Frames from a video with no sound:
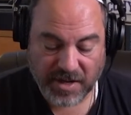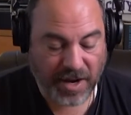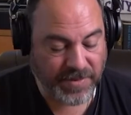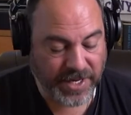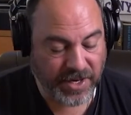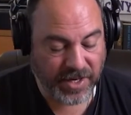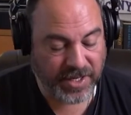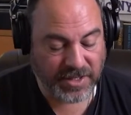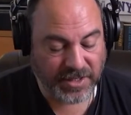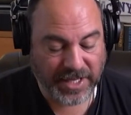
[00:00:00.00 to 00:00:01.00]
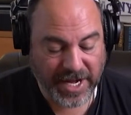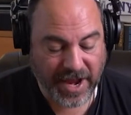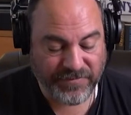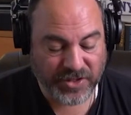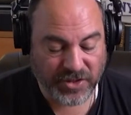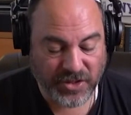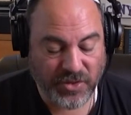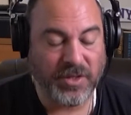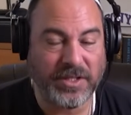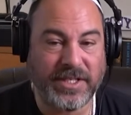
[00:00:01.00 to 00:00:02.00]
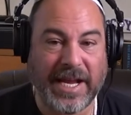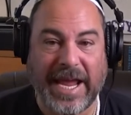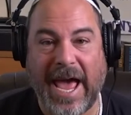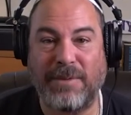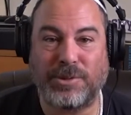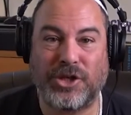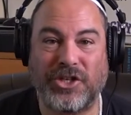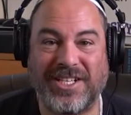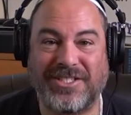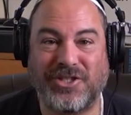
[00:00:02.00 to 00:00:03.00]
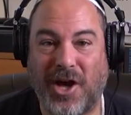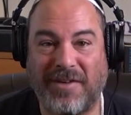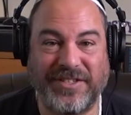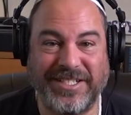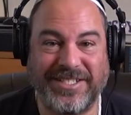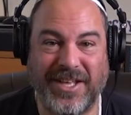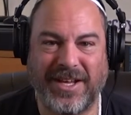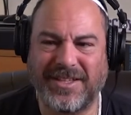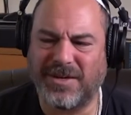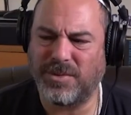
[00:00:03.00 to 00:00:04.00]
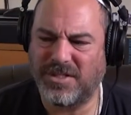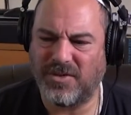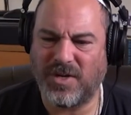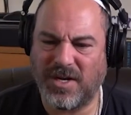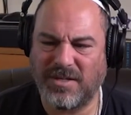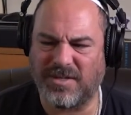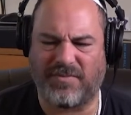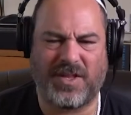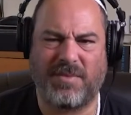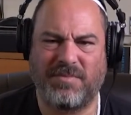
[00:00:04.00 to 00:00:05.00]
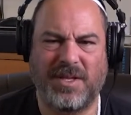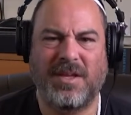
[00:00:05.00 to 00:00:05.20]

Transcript: Come here in the late afternoon to capture the softest light. That was so nice of them.